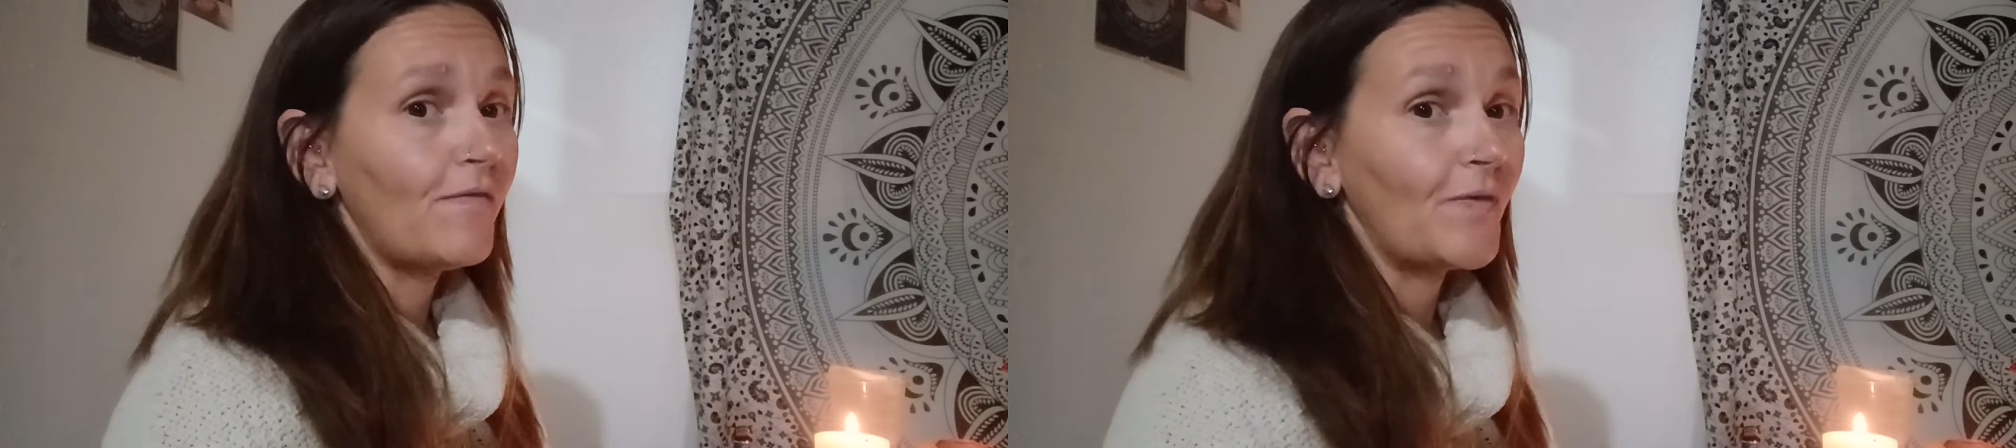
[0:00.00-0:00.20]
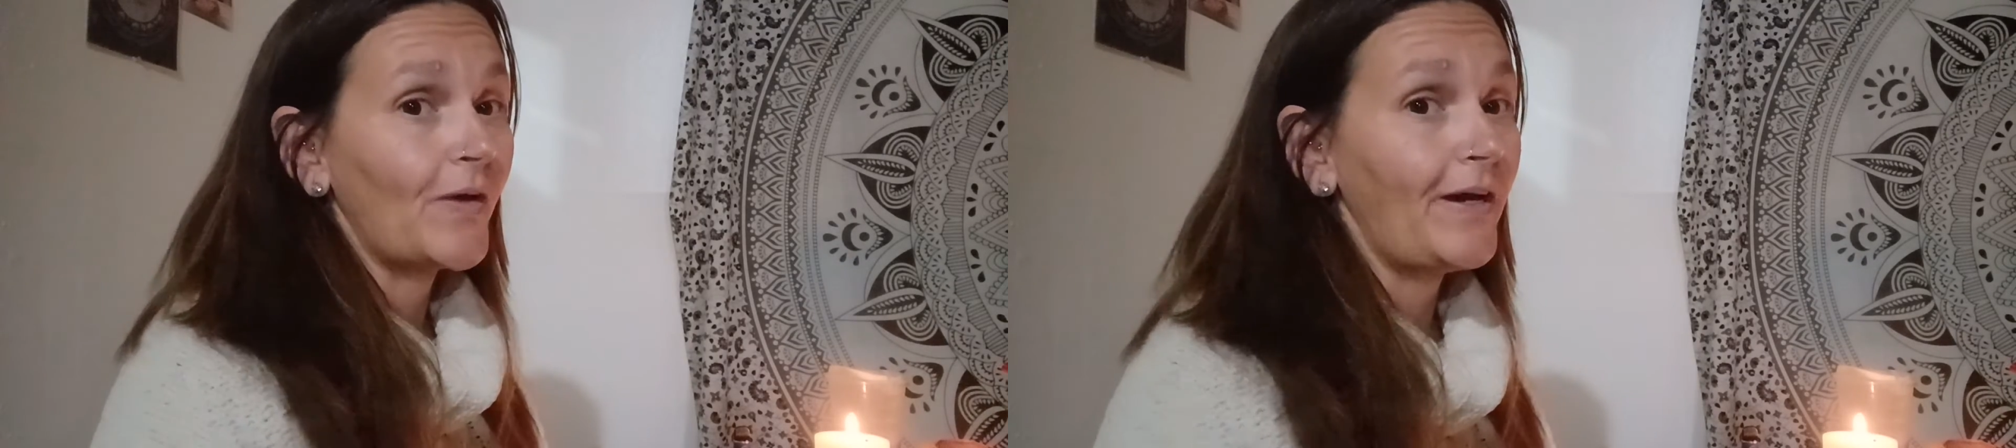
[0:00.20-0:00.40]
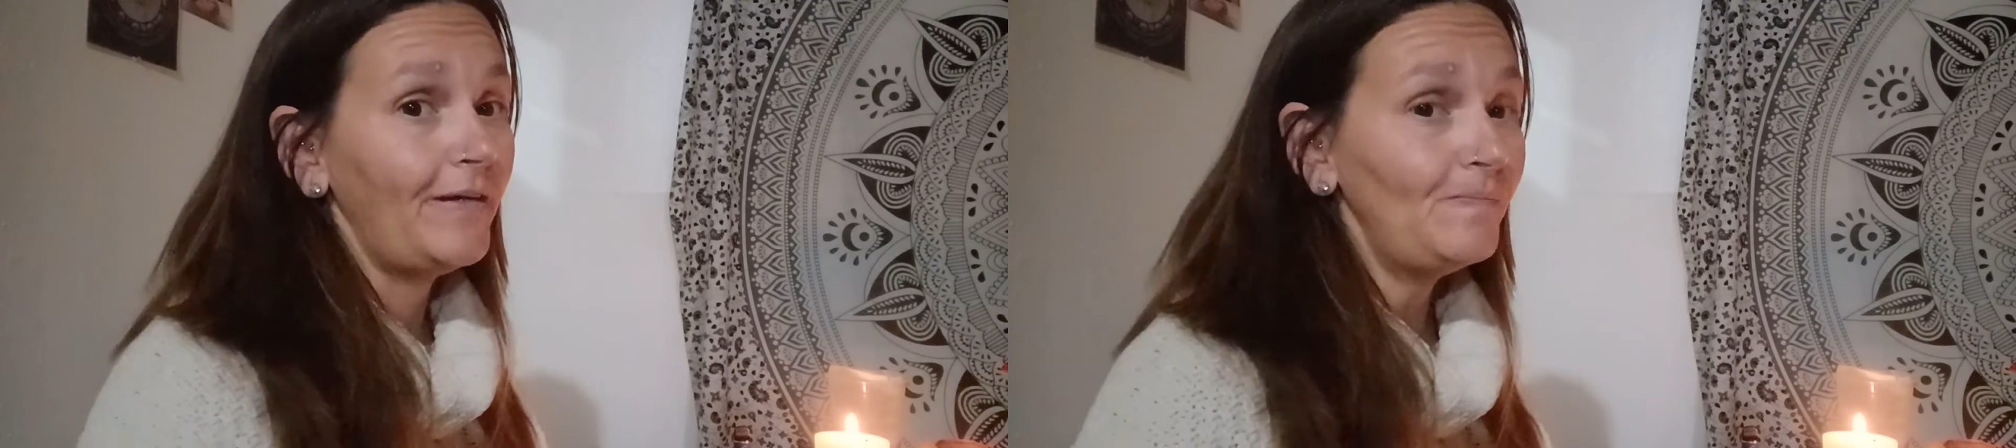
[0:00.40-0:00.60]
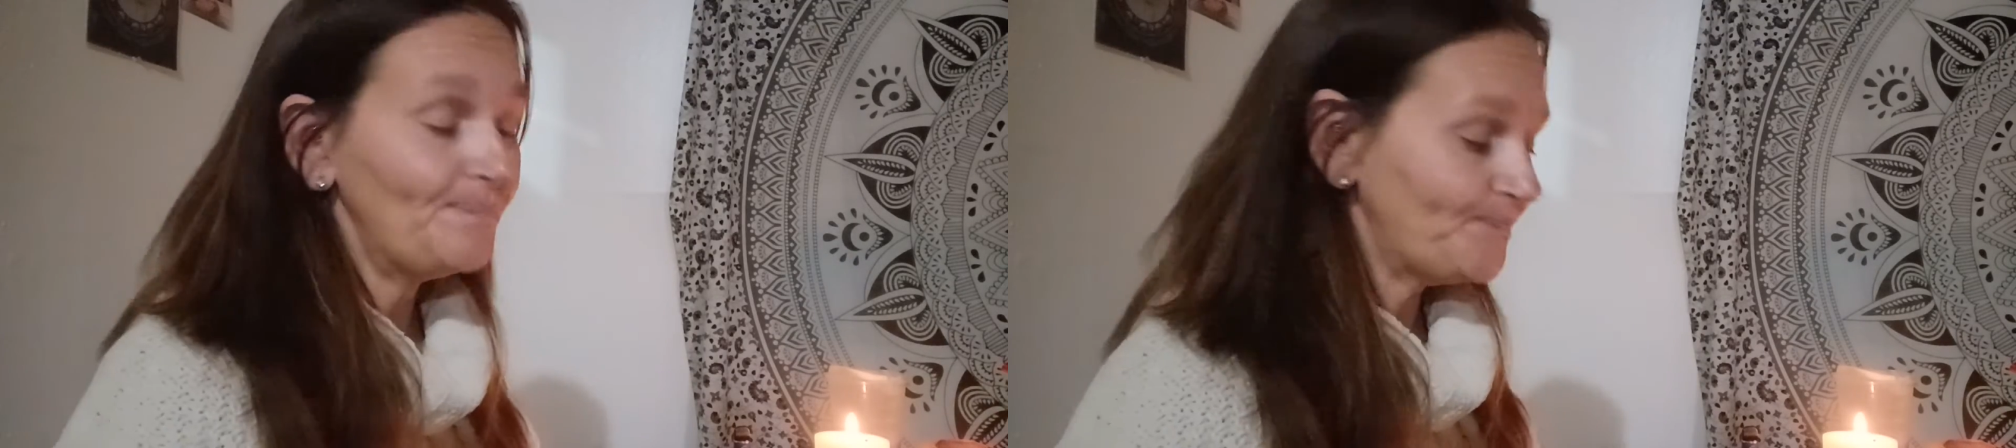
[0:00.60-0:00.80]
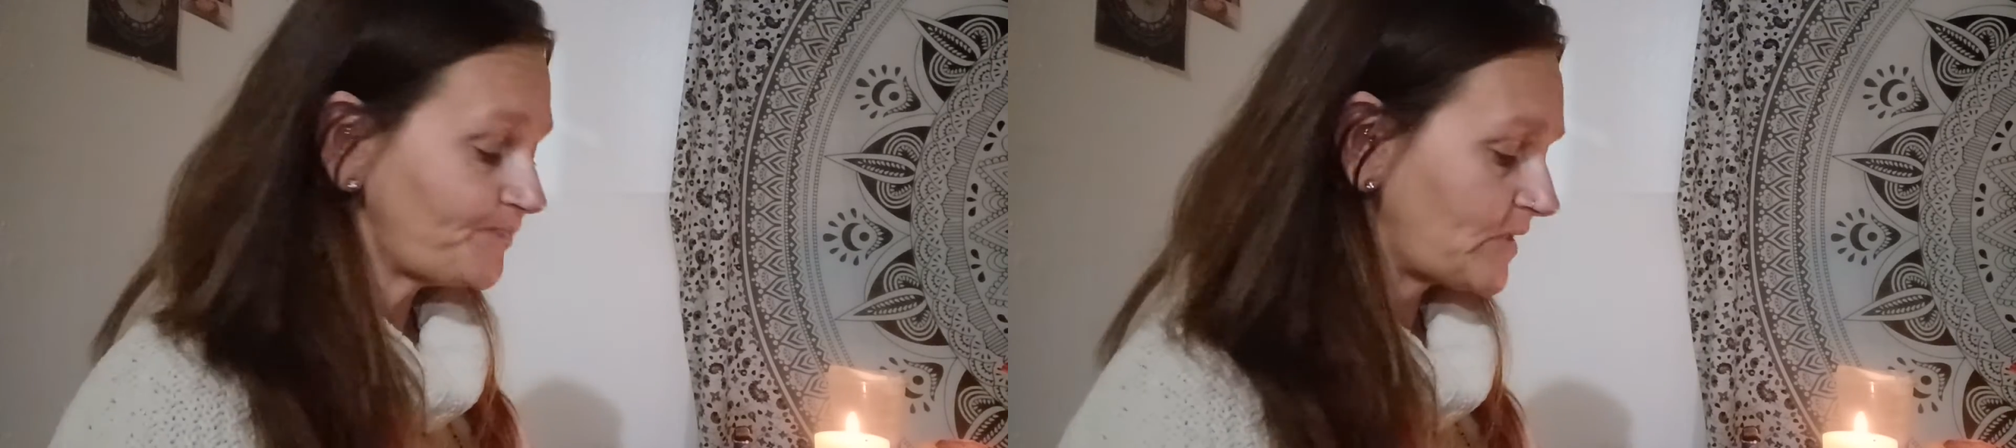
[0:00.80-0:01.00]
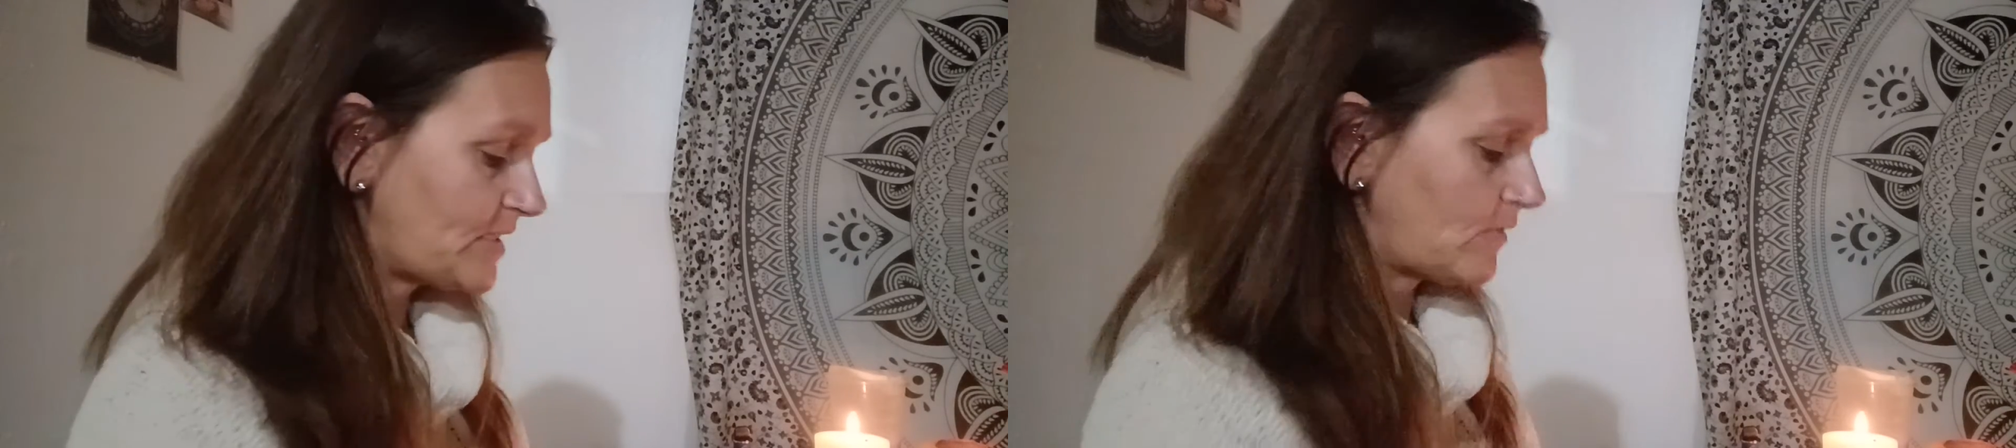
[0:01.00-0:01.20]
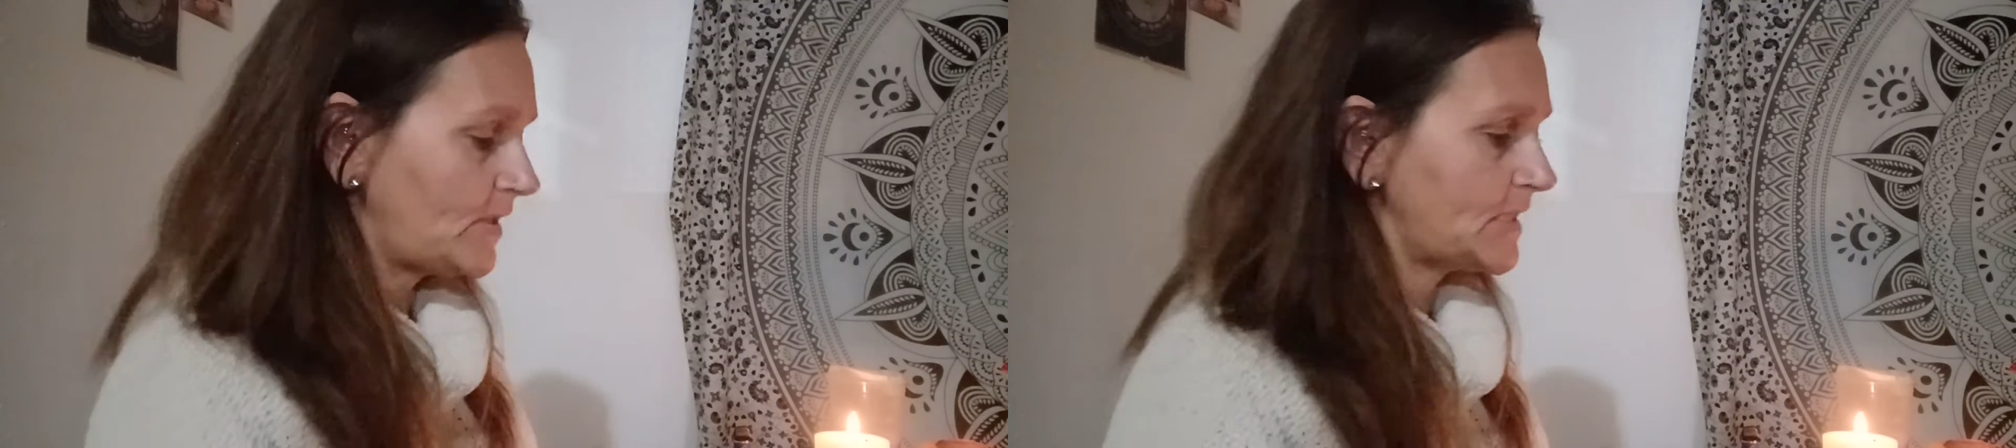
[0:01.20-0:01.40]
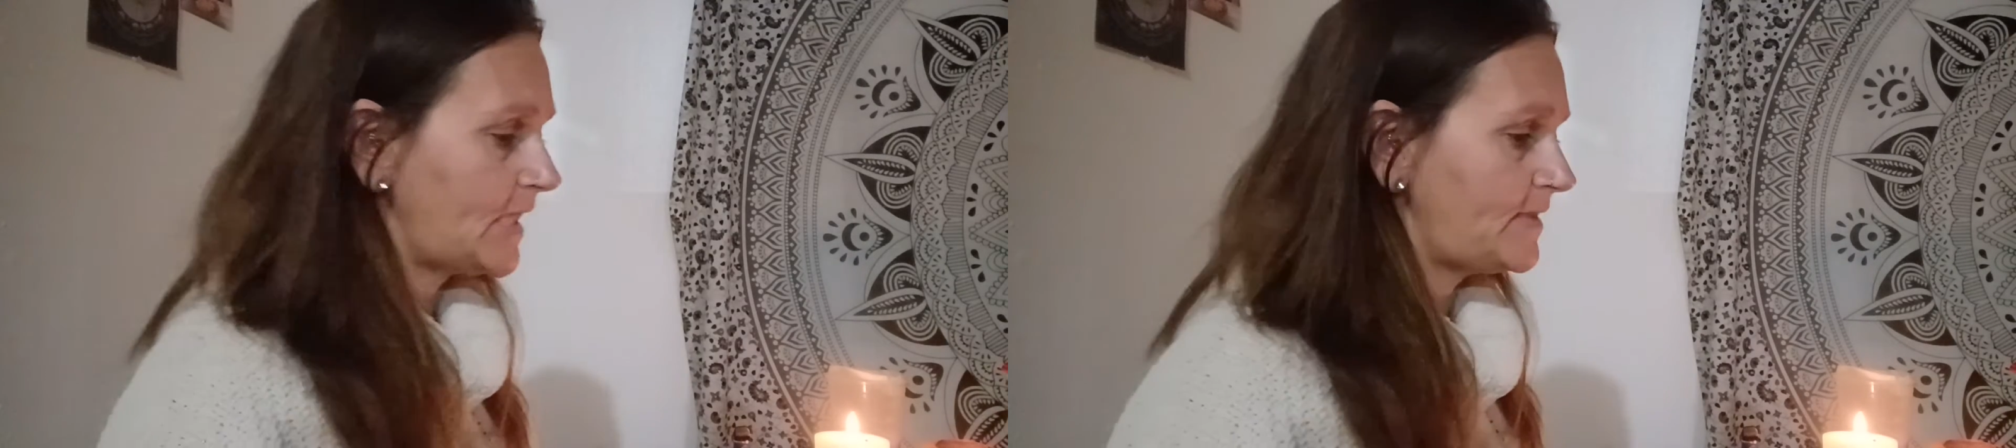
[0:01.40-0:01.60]
Okay. So
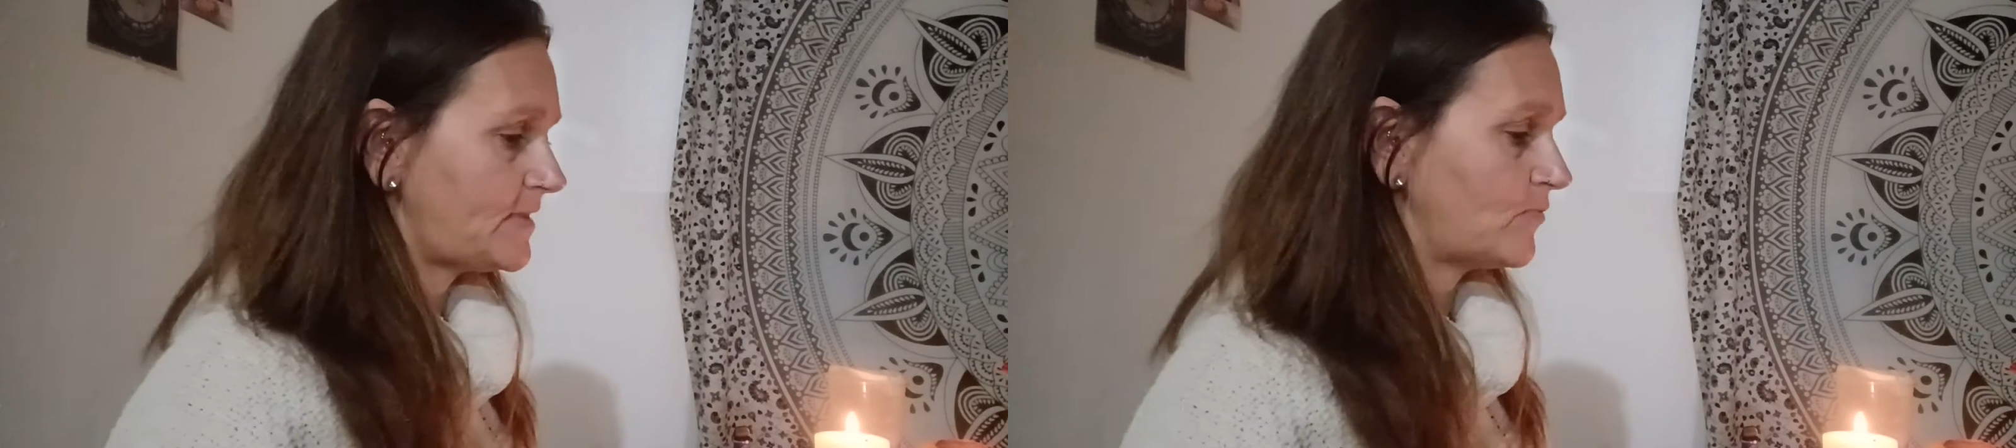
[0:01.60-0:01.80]
let's get some